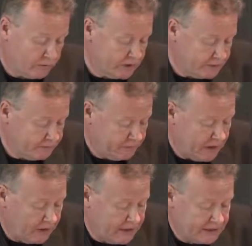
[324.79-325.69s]
RISM,
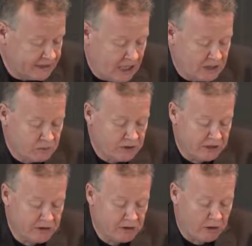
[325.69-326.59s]
this starts with
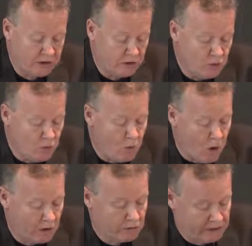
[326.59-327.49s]
inserting new
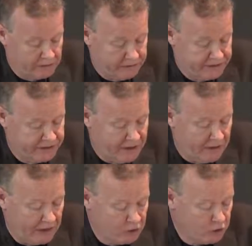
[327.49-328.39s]
work records.
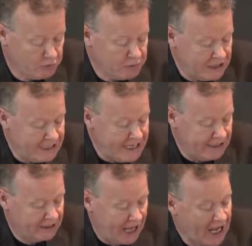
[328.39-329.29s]
They should be
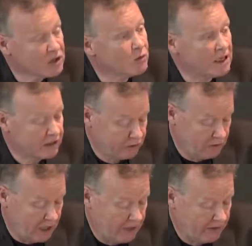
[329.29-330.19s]
linked as well
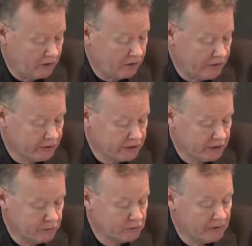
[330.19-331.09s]
to other authority
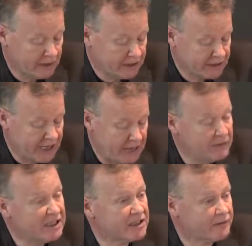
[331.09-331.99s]
providers,
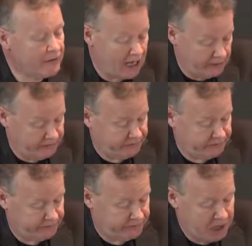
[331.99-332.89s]
namely the
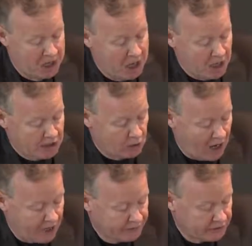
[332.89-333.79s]
WIAF. So
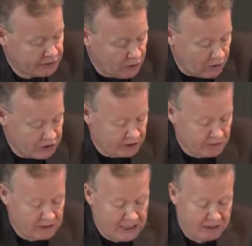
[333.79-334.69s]
after searching a
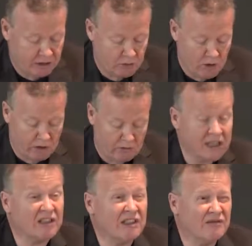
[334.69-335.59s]
related work
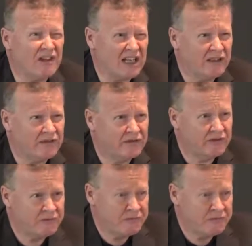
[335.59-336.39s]
record in WIAF,